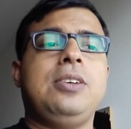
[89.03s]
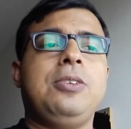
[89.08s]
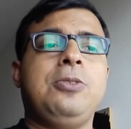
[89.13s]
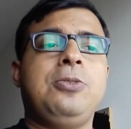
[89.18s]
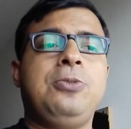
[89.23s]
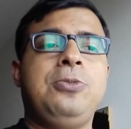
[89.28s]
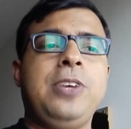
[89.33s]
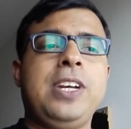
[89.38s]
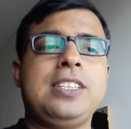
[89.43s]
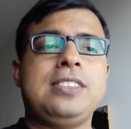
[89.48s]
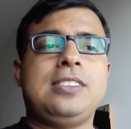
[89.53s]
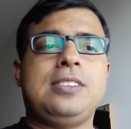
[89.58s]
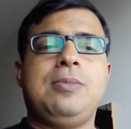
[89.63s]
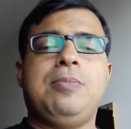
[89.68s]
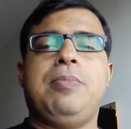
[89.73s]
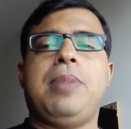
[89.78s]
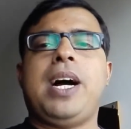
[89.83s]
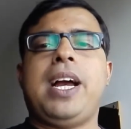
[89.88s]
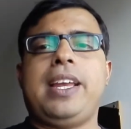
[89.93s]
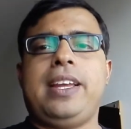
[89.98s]

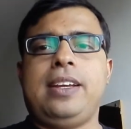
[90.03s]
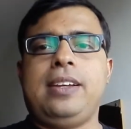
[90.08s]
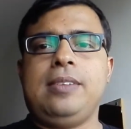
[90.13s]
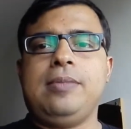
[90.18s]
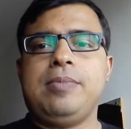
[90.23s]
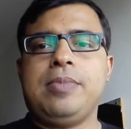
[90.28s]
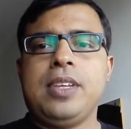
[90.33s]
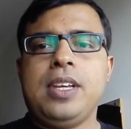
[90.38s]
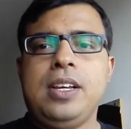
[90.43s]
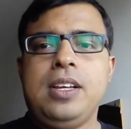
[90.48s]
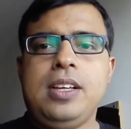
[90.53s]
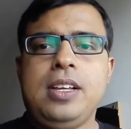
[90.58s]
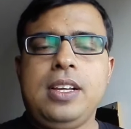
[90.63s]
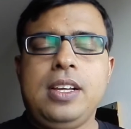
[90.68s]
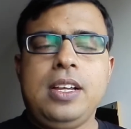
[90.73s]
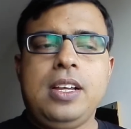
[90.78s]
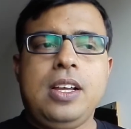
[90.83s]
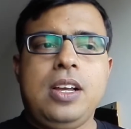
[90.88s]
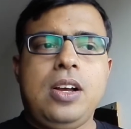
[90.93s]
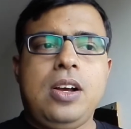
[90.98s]
fixed buying
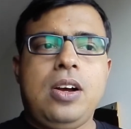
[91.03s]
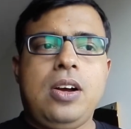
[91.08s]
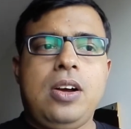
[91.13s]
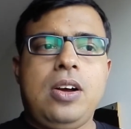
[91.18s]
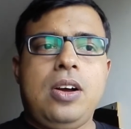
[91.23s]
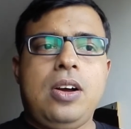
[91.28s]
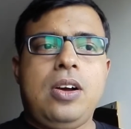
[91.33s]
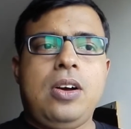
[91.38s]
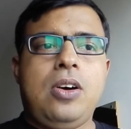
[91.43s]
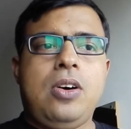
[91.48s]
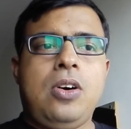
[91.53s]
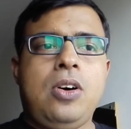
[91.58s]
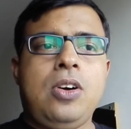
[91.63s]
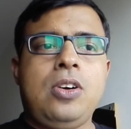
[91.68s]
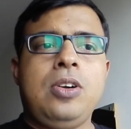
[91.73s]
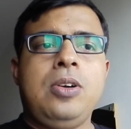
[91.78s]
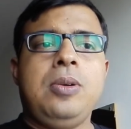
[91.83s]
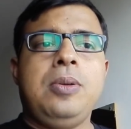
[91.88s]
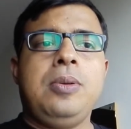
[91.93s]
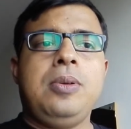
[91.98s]
or